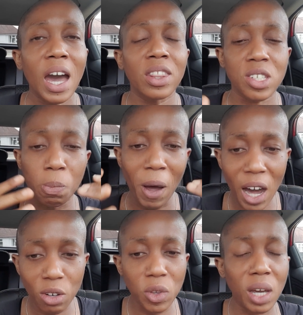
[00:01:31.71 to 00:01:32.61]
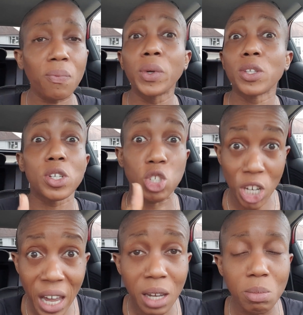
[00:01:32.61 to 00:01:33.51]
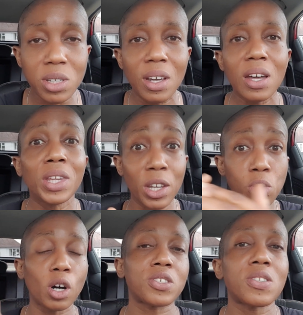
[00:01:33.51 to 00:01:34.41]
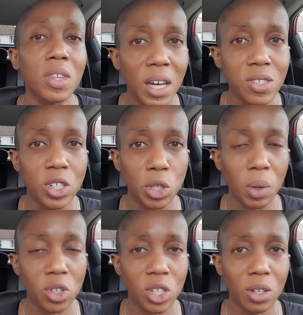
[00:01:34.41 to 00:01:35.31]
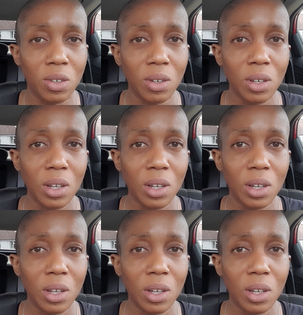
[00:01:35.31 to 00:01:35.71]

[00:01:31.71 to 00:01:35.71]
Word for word: And there's a part of you that feels ashamed that you got into that situation.